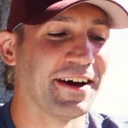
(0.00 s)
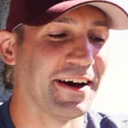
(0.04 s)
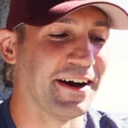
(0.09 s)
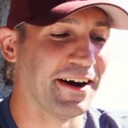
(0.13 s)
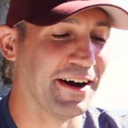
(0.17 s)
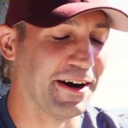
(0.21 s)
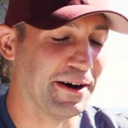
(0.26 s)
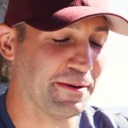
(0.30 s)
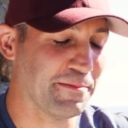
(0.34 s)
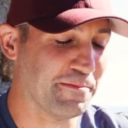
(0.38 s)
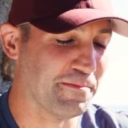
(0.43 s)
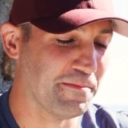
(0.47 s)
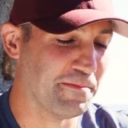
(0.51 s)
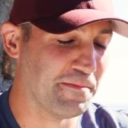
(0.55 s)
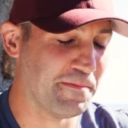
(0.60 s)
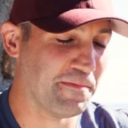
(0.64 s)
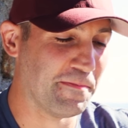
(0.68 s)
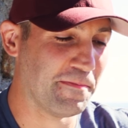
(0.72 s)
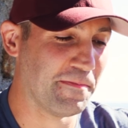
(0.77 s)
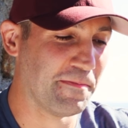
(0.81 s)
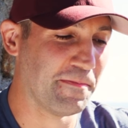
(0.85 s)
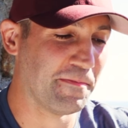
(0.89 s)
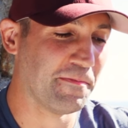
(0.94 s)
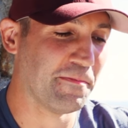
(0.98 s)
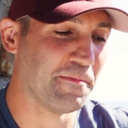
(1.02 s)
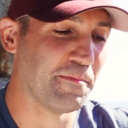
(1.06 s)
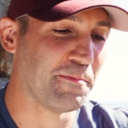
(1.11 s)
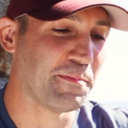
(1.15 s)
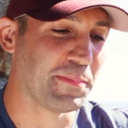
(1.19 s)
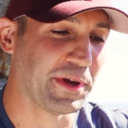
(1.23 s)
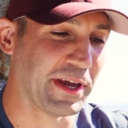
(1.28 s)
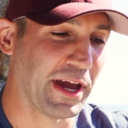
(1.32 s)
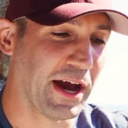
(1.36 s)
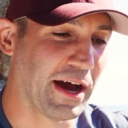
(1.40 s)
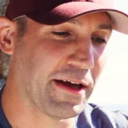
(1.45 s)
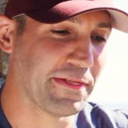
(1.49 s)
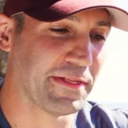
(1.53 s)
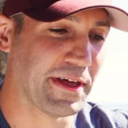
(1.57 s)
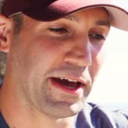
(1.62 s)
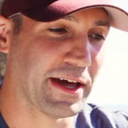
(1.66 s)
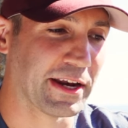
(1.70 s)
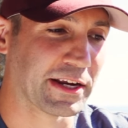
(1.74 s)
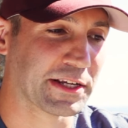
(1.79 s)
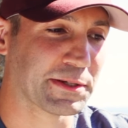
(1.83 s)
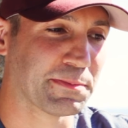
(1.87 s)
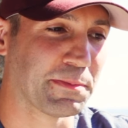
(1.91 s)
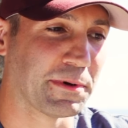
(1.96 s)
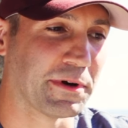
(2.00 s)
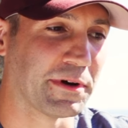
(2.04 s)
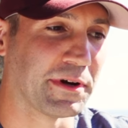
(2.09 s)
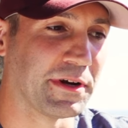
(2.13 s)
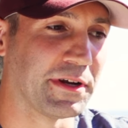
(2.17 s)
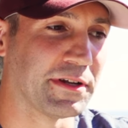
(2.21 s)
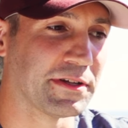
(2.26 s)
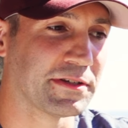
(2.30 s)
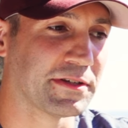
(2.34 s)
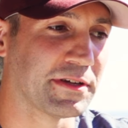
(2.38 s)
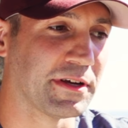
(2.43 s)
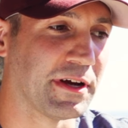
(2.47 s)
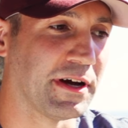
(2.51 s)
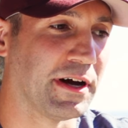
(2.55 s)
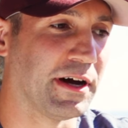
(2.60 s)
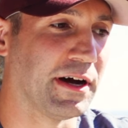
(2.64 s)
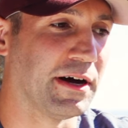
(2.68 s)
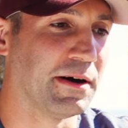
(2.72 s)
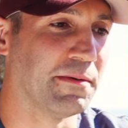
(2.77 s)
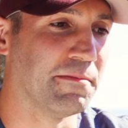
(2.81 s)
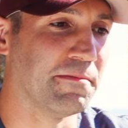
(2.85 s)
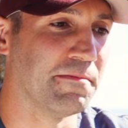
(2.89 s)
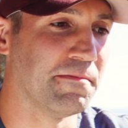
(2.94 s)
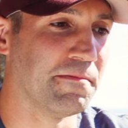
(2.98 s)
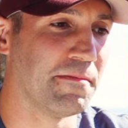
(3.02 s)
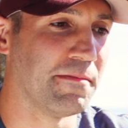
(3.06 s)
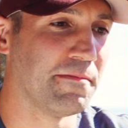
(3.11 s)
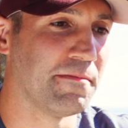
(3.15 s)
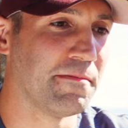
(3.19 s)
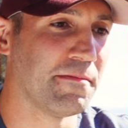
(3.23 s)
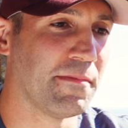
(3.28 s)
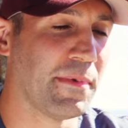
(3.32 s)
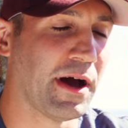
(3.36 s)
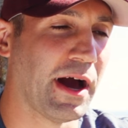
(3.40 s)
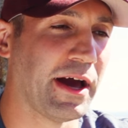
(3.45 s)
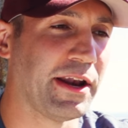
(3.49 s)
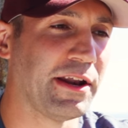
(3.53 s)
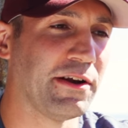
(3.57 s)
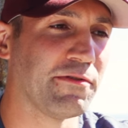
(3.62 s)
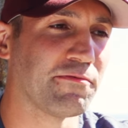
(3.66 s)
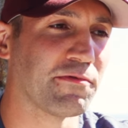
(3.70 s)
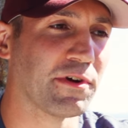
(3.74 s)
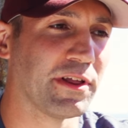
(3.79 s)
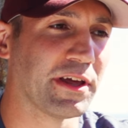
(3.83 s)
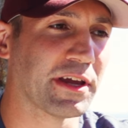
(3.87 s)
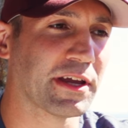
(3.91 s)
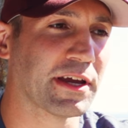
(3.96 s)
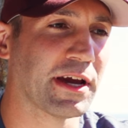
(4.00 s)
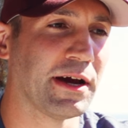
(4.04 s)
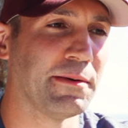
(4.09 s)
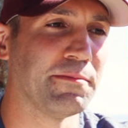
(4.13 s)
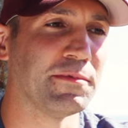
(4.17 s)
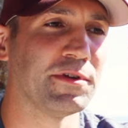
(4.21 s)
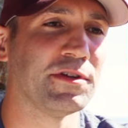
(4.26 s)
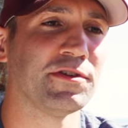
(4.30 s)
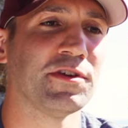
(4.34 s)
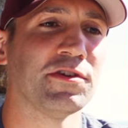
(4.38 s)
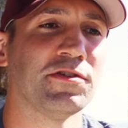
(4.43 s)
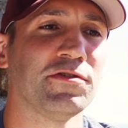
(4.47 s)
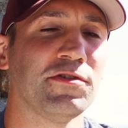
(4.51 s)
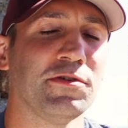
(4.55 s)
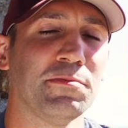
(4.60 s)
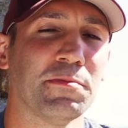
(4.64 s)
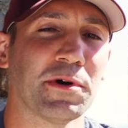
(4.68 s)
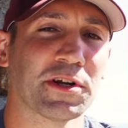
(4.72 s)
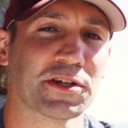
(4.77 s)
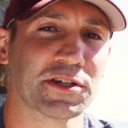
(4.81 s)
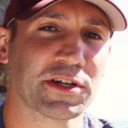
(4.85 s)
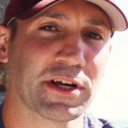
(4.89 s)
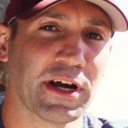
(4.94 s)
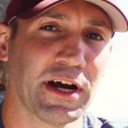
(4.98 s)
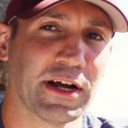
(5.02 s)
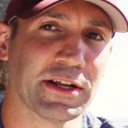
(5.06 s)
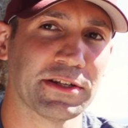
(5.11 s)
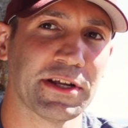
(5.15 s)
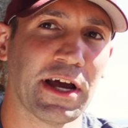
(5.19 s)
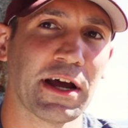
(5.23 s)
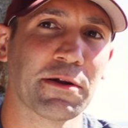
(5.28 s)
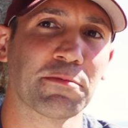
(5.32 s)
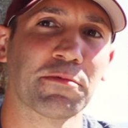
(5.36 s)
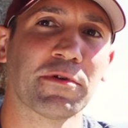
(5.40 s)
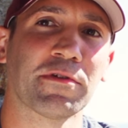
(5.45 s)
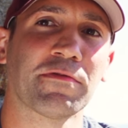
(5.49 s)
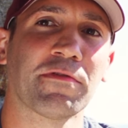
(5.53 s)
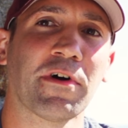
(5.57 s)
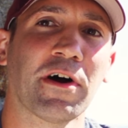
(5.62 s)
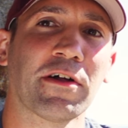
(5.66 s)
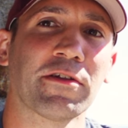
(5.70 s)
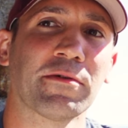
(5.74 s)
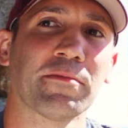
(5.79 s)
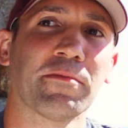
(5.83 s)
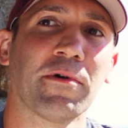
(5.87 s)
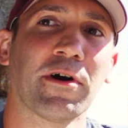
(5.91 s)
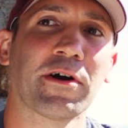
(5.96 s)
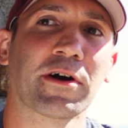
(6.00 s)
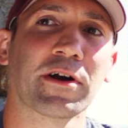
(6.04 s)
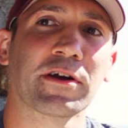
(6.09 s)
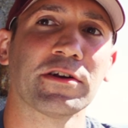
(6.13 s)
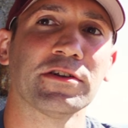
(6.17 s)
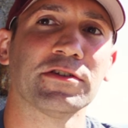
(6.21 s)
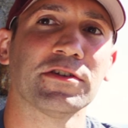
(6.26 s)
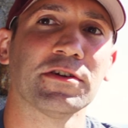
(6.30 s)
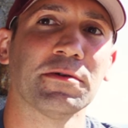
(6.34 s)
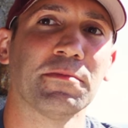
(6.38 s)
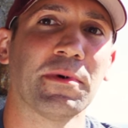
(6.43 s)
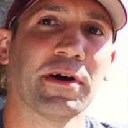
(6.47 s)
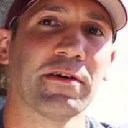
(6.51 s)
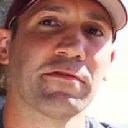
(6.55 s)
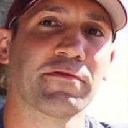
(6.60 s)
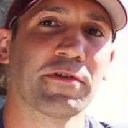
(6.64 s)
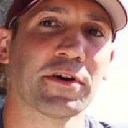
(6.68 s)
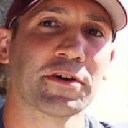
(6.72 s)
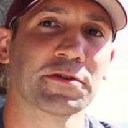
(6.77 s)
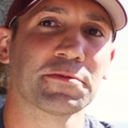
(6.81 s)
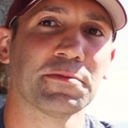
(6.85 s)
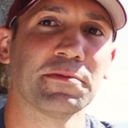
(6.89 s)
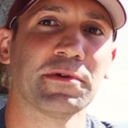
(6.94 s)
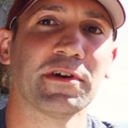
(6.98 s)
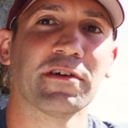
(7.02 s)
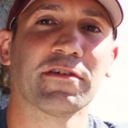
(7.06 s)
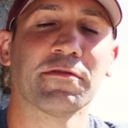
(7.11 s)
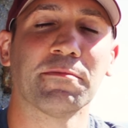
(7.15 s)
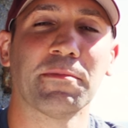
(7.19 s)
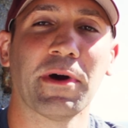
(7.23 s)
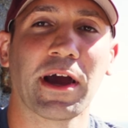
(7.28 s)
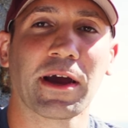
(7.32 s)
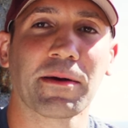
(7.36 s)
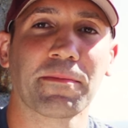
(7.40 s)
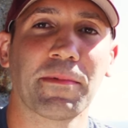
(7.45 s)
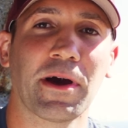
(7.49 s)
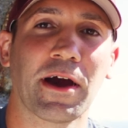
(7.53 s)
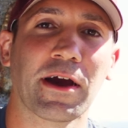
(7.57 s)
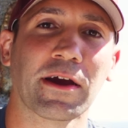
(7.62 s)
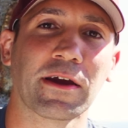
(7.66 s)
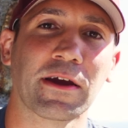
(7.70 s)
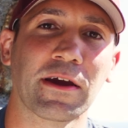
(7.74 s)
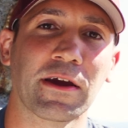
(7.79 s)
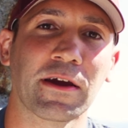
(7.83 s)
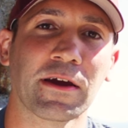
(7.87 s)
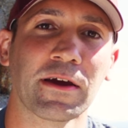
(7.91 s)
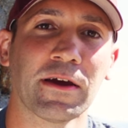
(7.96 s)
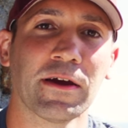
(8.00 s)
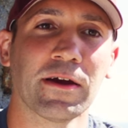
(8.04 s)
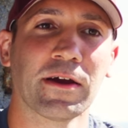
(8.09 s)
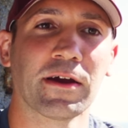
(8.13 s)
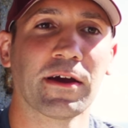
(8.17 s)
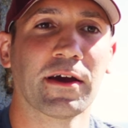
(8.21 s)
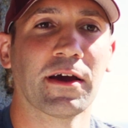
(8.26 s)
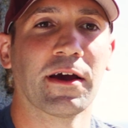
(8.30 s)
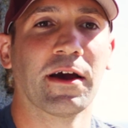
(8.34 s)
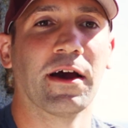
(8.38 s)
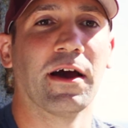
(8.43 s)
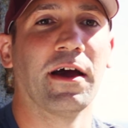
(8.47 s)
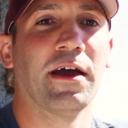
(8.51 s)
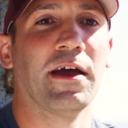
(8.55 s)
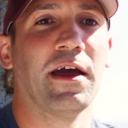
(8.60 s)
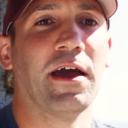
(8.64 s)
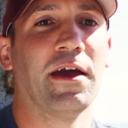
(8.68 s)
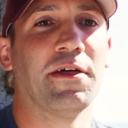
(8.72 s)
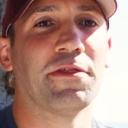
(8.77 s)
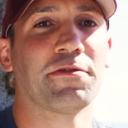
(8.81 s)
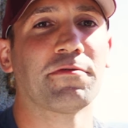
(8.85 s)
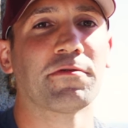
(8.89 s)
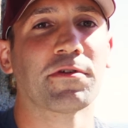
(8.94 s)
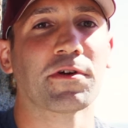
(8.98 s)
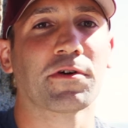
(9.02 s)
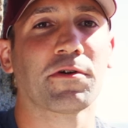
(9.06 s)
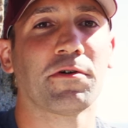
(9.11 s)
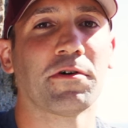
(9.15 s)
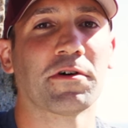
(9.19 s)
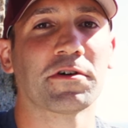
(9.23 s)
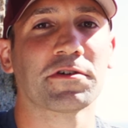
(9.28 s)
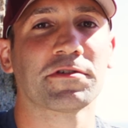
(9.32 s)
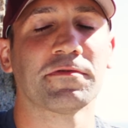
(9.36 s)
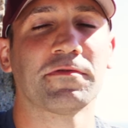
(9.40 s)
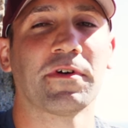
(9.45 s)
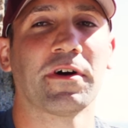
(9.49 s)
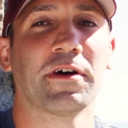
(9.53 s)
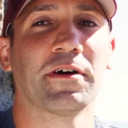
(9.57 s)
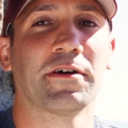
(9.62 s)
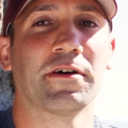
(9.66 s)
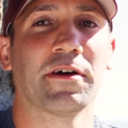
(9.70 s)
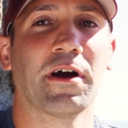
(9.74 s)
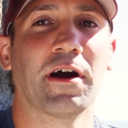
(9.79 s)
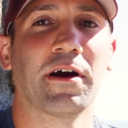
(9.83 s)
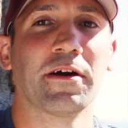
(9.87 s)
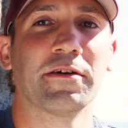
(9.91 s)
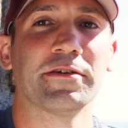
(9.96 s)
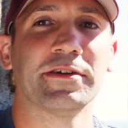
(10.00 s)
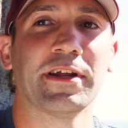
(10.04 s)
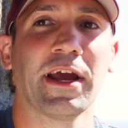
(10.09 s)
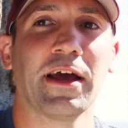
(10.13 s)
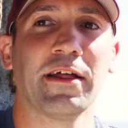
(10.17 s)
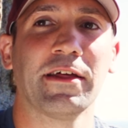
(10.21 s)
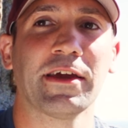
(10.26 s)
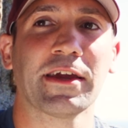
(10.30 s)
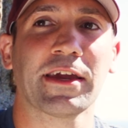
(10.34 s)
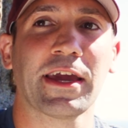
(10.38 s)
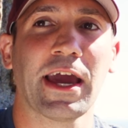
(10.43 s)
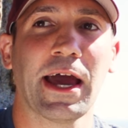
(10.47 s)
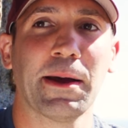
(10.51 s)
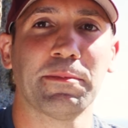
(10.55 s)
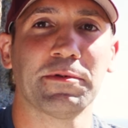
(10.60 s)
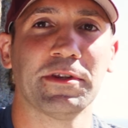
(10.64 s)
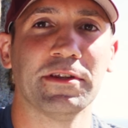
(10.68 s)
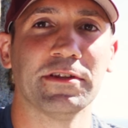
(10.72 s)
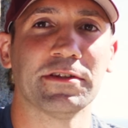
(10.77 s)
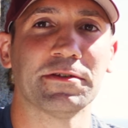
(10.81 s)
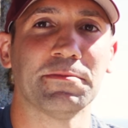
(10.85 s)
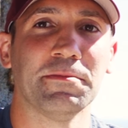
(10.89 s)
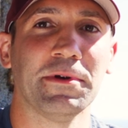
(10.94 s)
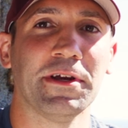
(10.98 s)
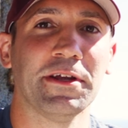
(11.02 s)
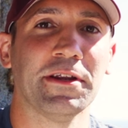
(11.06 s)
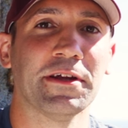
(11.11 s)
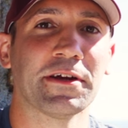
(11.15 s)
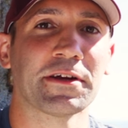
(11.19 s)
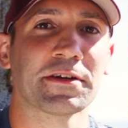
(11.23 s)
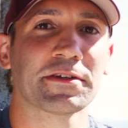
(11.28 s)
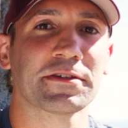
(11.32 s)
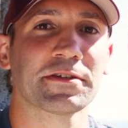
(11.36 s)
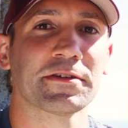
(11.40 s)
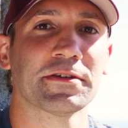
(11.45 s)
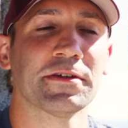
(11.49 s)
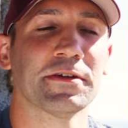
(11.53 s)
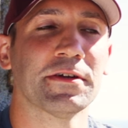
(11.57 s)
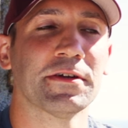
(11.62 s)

Um, beyond that experience, I didn't really come into too much contact with Father Mark until my freshman year of backpacking. Uh, and through the course of our, our daily captain's meetings,